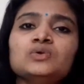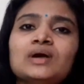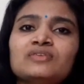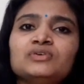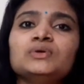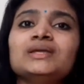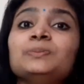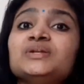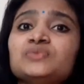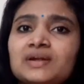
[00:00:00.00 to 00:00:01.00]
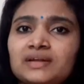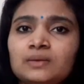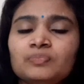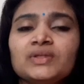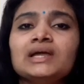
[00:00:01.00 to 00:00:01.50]
You have to keep it
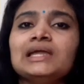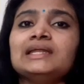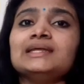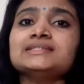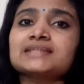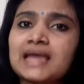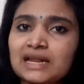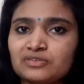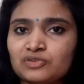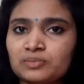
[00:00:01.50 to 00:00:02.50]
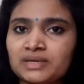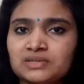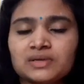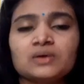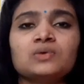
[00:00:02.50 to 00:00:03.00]
ready in a scanned
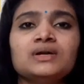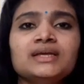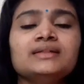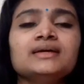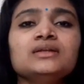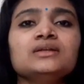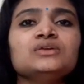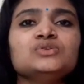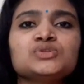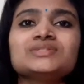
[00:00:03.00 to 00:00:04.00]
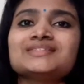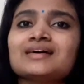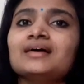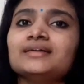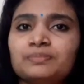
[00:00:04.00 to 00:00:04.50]
format. Okay, only then you should
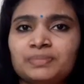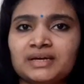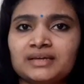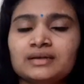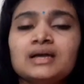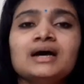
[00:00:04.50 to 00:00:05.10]
start applying.